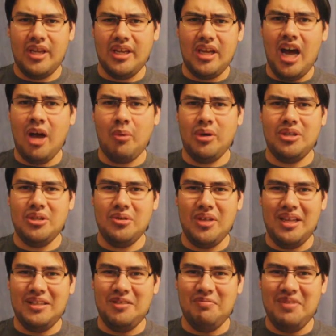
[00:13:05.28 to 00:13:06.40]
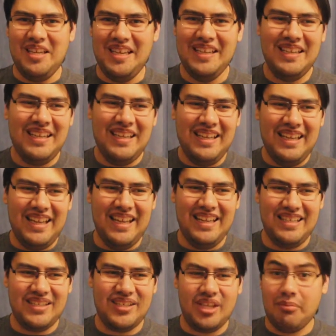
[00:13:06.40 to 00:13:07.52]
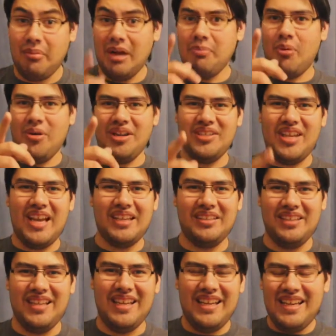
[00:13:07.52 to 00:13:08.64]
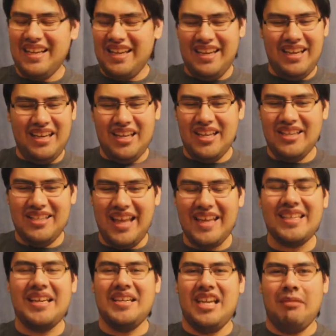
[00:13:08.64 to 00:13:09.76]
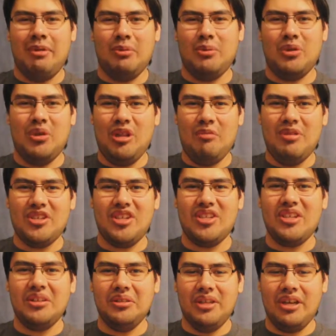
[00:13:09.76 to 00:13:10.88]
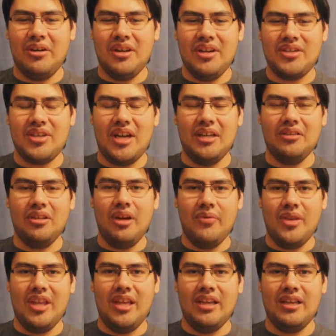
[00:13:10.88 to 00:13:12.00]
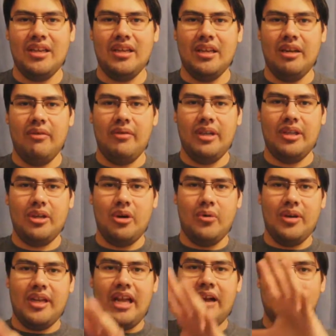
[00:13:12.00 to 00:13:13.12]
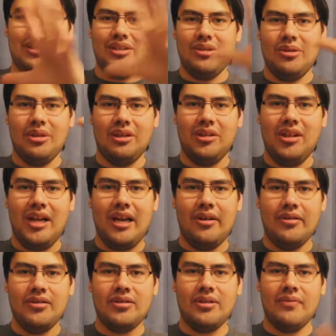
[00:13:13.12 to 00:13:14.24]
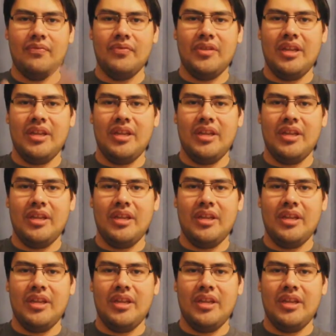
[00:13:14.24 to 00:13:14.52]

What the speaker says: And God wouldn't do that to me. And he's just like, my point exactly. And that dynamic between them is just hilarious. I love the ending and of it going out into the clouds.